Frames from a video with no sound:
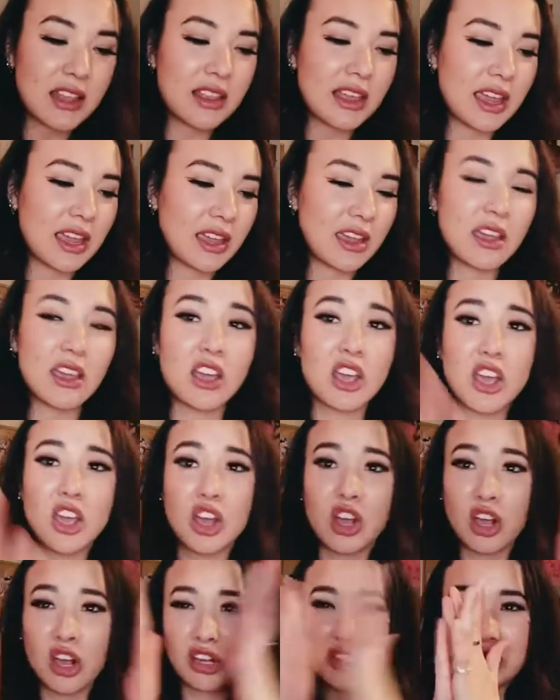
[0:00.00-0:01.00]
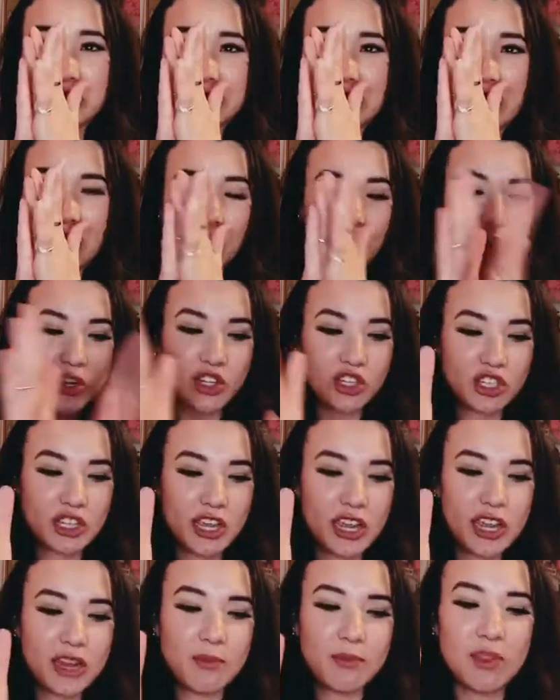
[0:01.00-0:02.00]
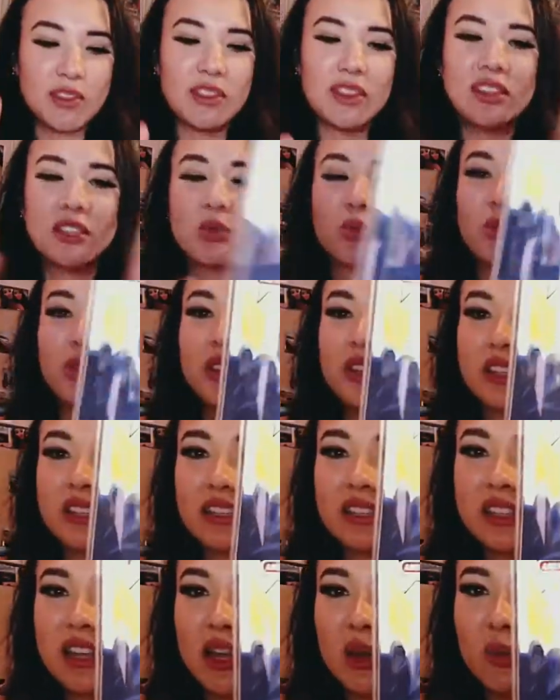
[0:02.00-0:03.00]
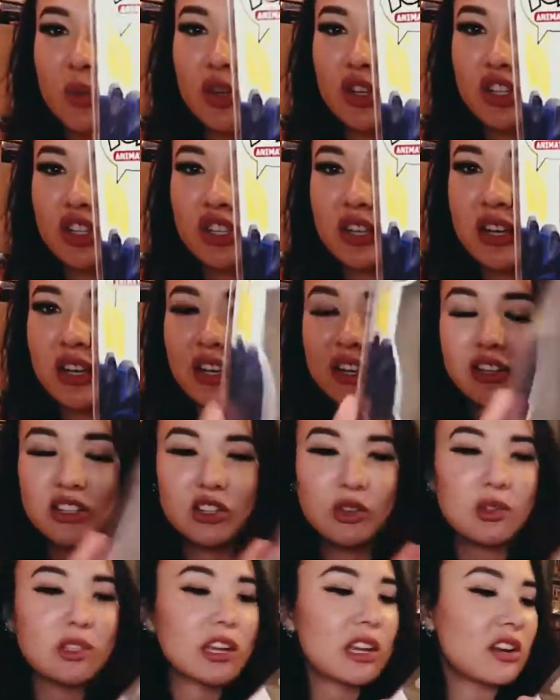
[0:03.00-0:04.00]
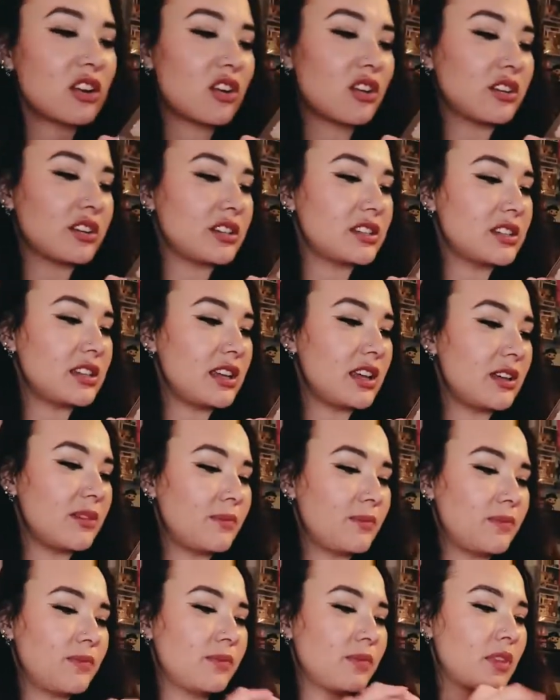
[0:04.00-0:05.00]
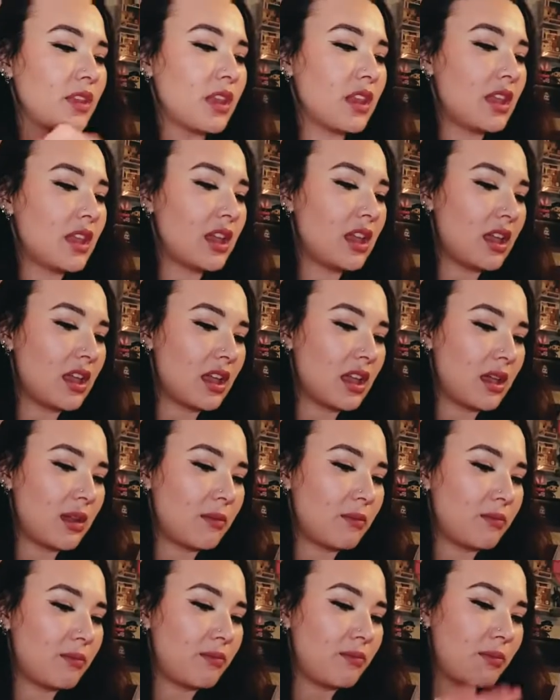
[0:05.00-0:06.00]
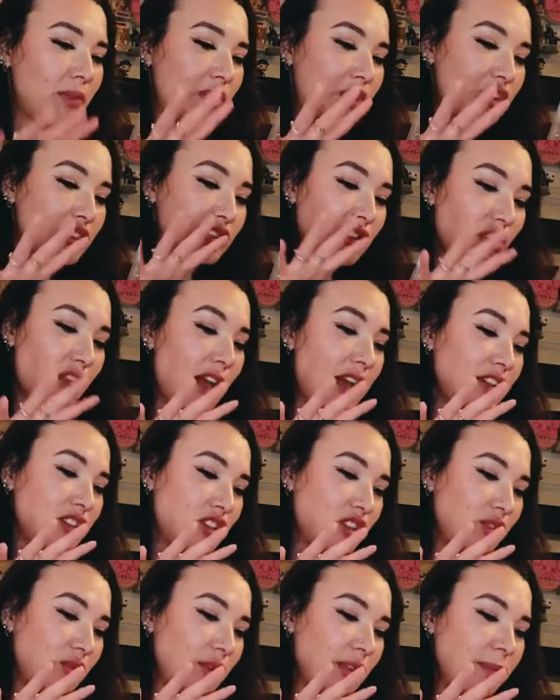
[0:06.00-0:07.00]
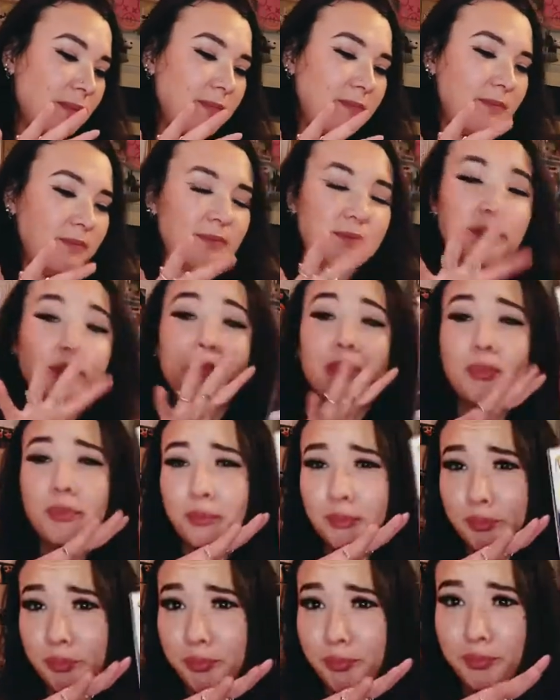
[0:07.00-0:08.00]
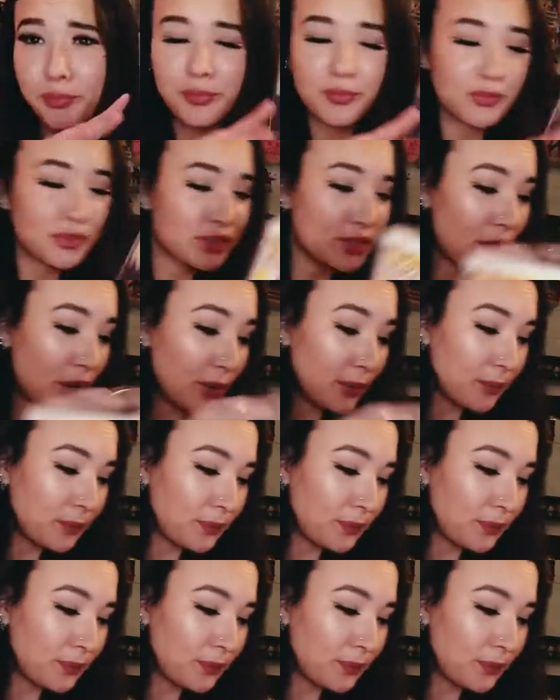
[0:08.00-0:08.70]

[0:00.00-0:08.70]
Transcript: like sandwiched in, but this one is sandwiched in, so it's kind of hard to see it. But there's a lot to him. So,